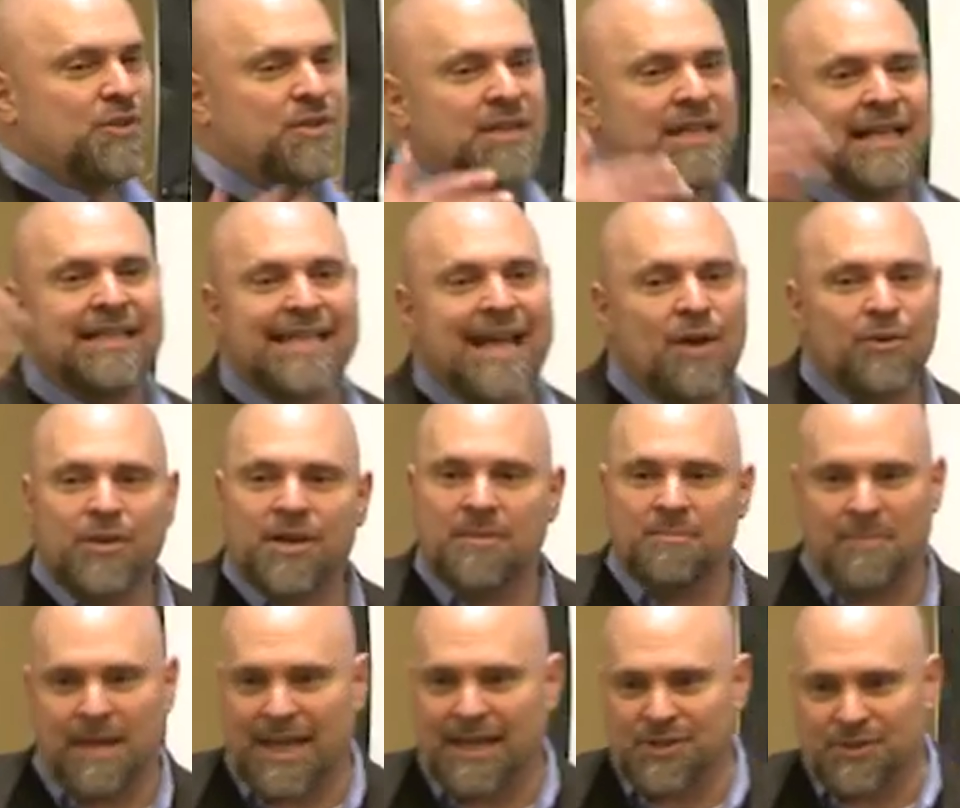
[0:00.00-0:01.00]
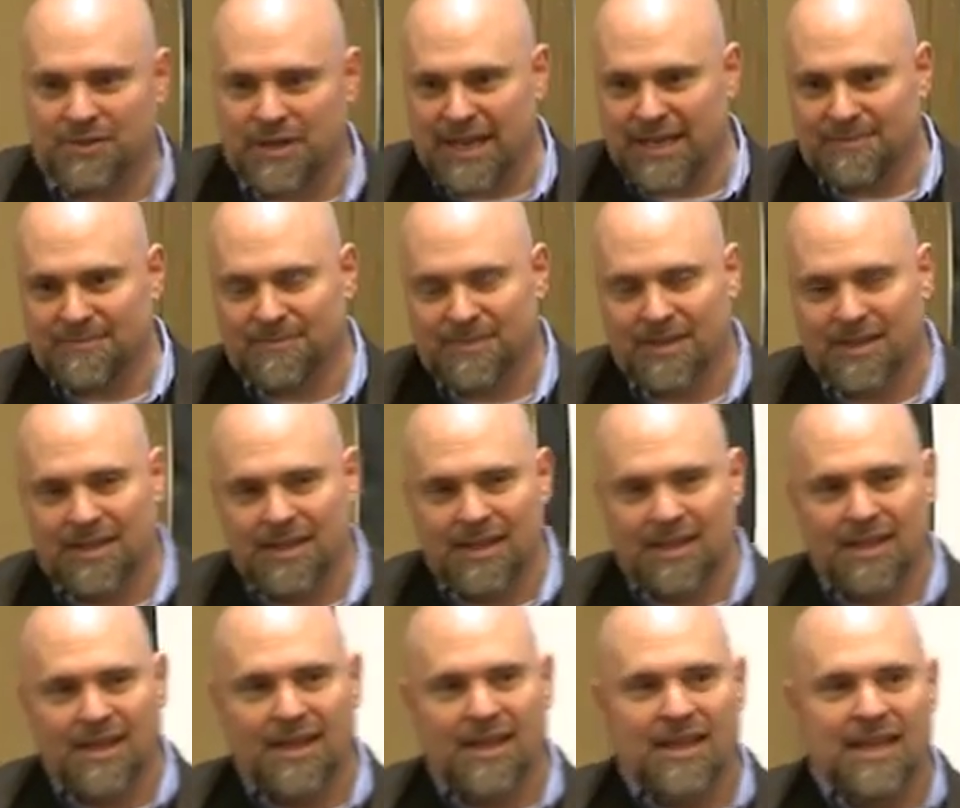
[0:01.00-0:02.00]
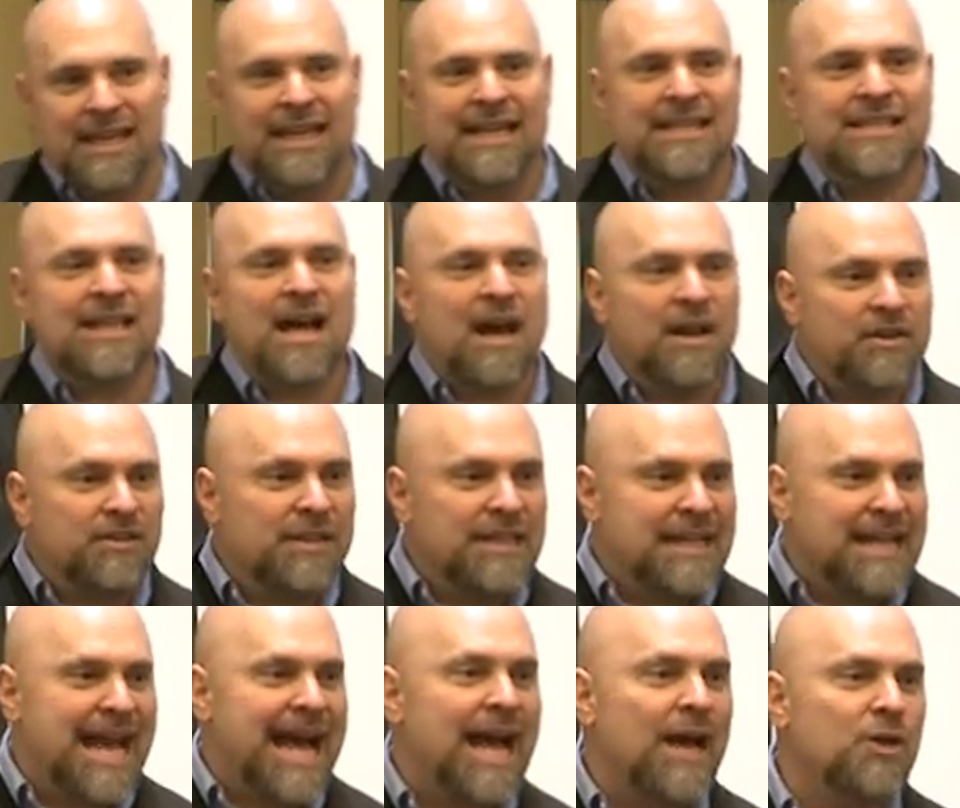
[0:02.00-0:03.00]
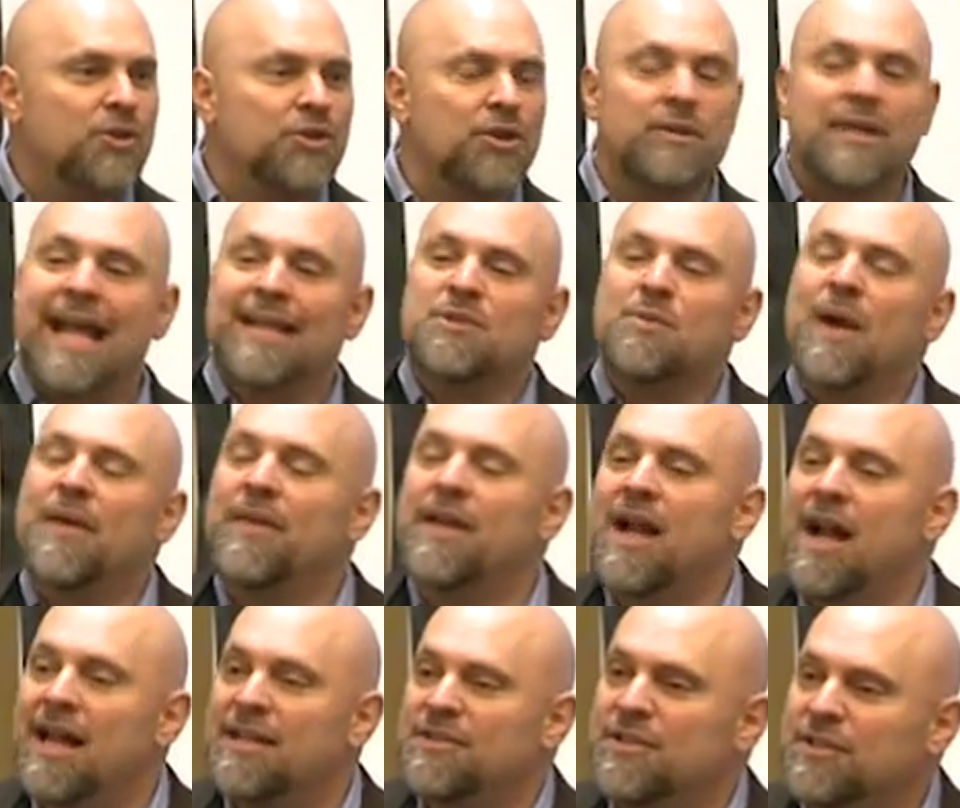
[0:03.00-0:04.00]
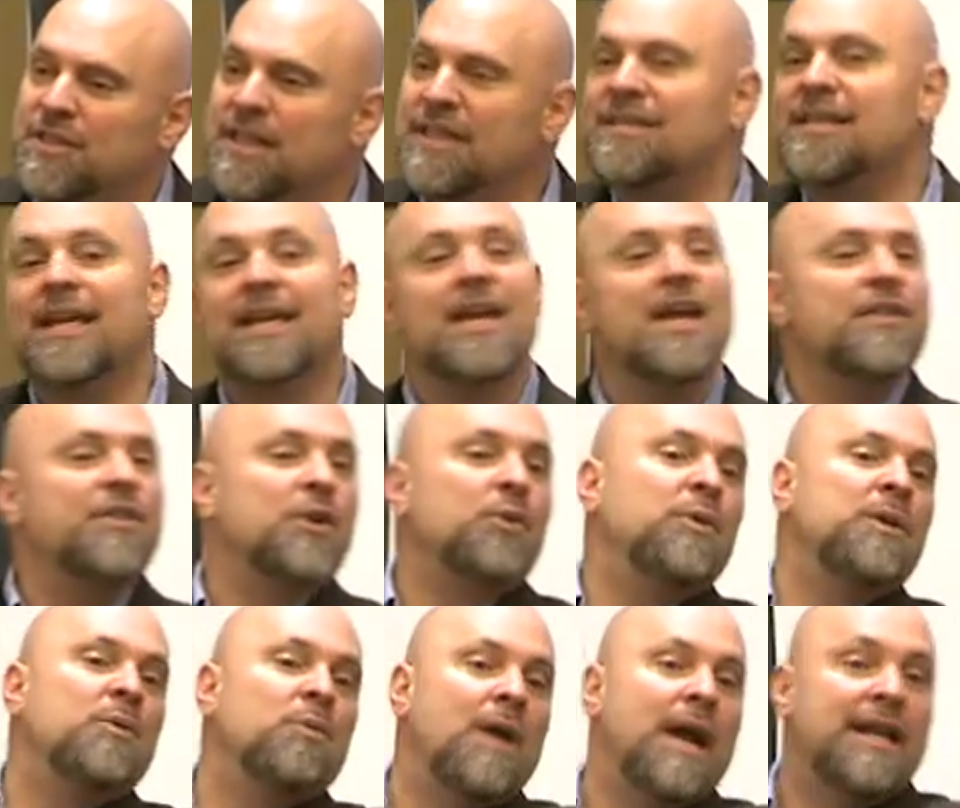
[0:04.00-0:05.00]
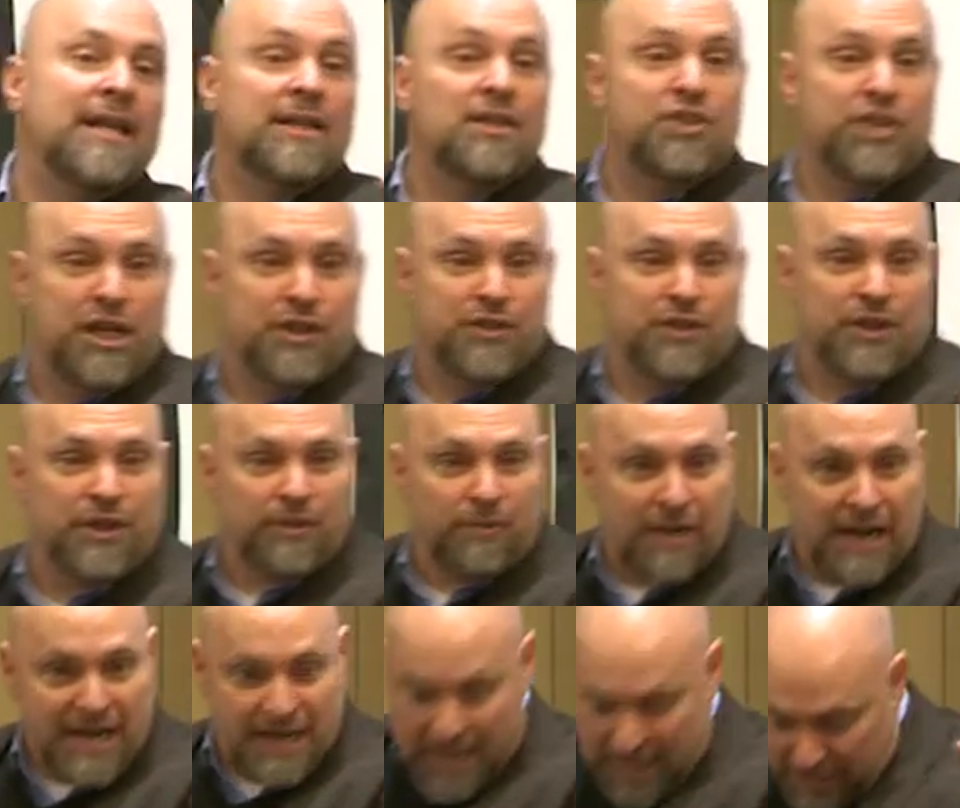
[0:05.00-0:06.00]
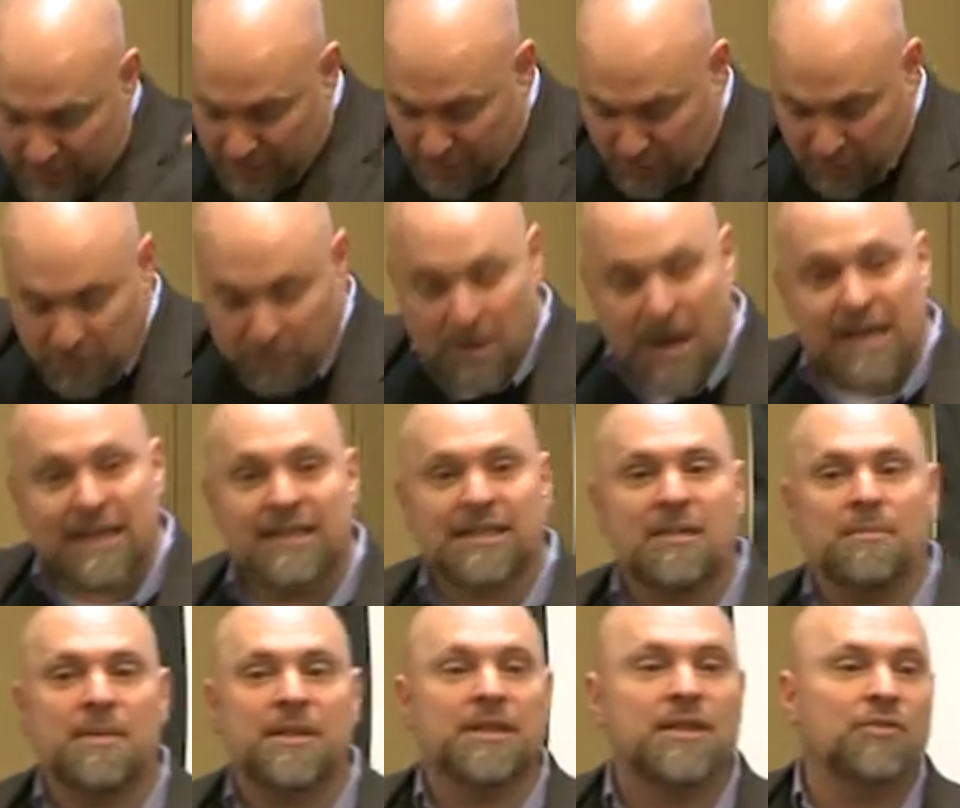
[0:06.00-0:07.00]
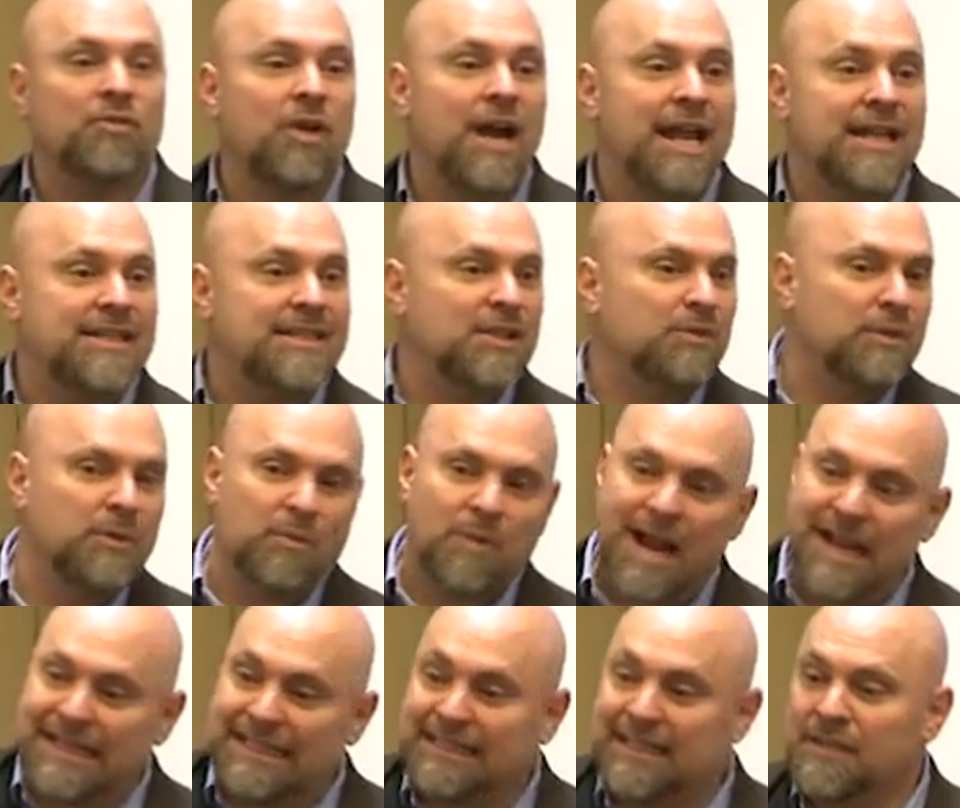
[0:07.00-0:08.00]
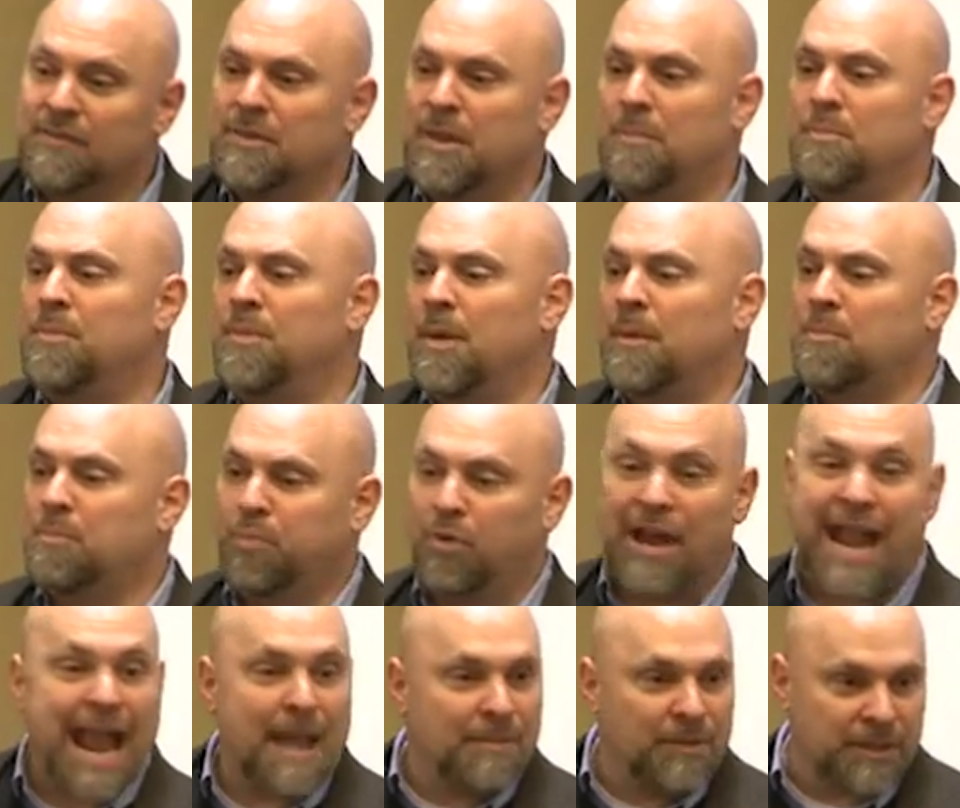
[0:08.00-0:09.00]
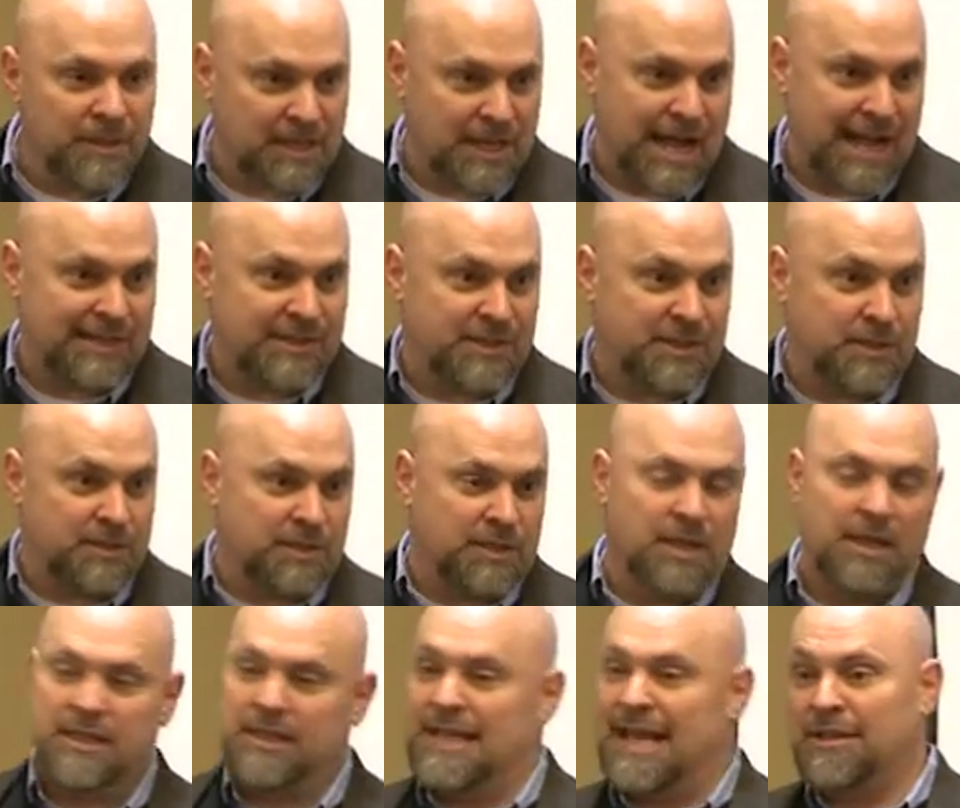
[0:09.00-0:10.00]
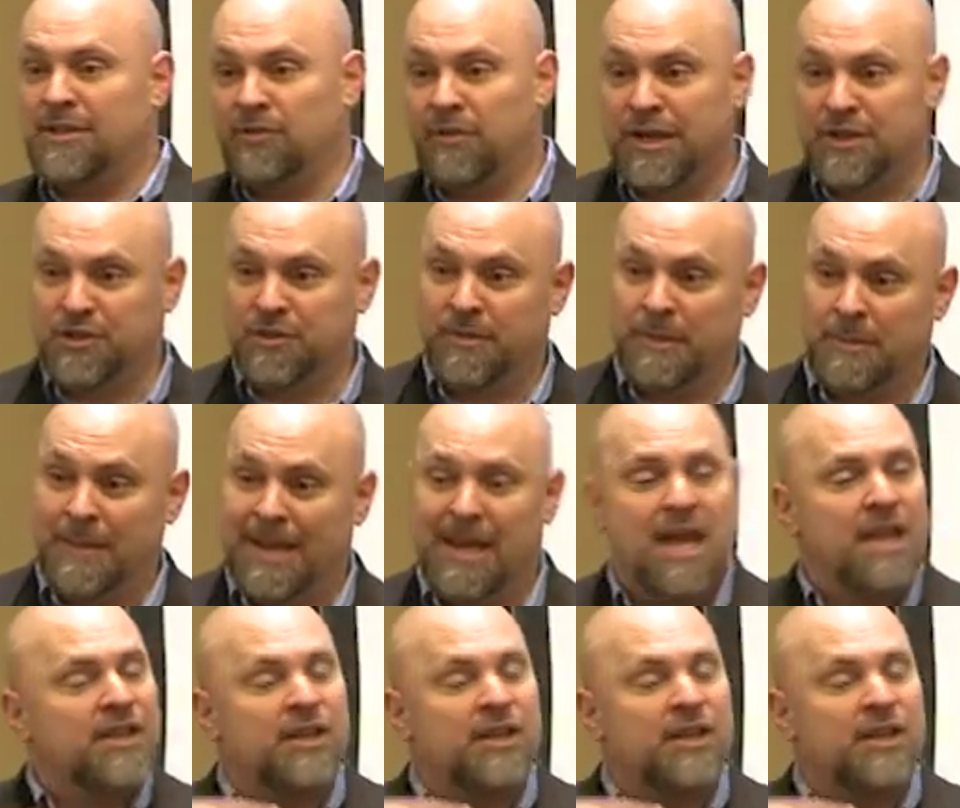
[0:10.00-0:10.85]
see, it's outcome-based, right? It is utterly counter. That's why things like they're rewriting, sir, right? They're rewriting the Bill of Rights. They're rewriting the preamble to the Declaration of Independence.